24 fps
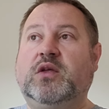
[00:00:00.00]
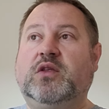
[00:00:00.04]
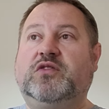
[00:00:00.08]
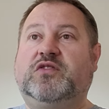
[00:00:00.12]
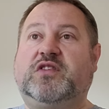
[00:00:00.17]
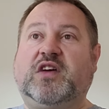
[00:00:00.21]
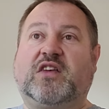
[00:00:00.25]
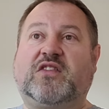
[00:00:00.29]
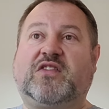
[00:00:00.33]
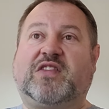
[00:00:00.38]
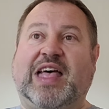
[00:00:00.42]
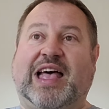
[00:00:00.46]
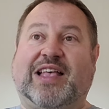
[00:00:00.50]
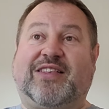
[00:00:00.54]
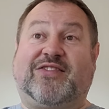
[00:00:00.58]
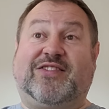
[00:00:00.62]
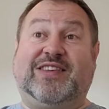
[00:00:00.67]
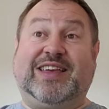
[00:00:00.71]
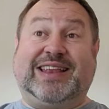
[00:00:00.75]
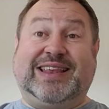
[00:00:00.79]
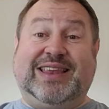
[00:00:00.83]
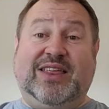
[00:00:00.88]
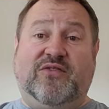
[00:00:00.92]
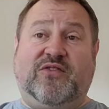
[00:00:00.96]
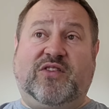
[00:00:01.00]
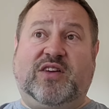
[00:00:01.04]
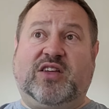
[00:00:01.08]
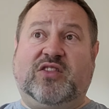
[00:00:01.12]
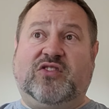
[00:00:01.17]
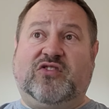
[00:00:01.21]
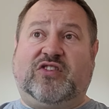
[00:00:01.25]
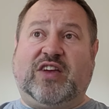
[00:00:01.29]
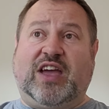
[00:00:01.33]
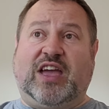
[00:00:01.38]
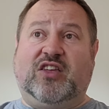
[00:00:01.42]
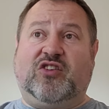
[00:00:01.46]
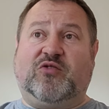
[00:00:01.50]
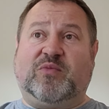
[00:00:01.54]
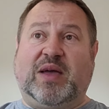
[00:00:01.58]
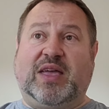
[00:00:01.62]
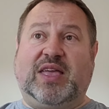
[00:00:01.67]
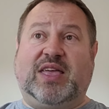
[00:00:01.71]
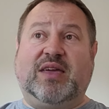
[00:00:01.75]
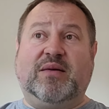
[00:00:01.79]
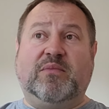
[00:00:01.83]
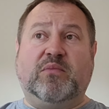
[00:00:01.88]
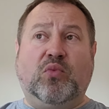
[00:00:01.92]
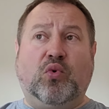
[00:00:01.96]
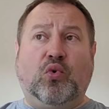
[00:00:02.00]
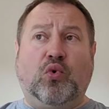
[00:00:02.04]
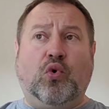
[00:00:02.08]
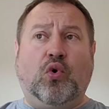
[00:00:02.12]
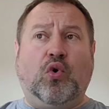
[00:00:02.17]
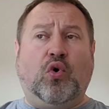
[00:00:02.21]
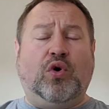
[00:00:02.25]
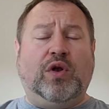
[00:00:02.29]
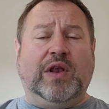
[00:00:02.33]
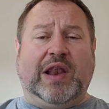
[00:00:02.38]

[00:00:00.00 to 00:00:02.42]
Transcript: Does that significant change make it more or